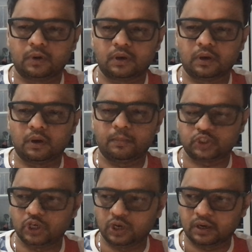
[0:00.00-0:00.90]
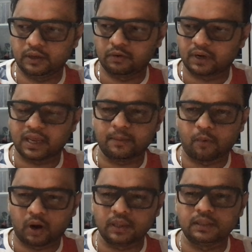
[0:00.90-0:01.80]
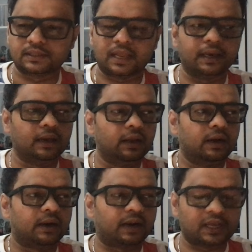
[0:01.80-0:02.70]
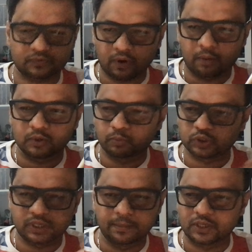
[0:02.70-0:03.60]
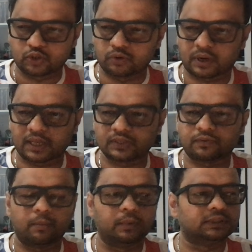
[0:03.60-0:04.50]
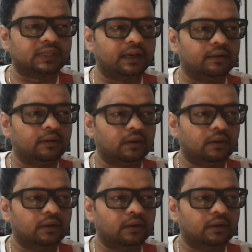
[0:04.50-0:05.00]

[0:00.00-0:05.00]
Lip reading: machine learning or AI models like transformers, mostly based on transformers, and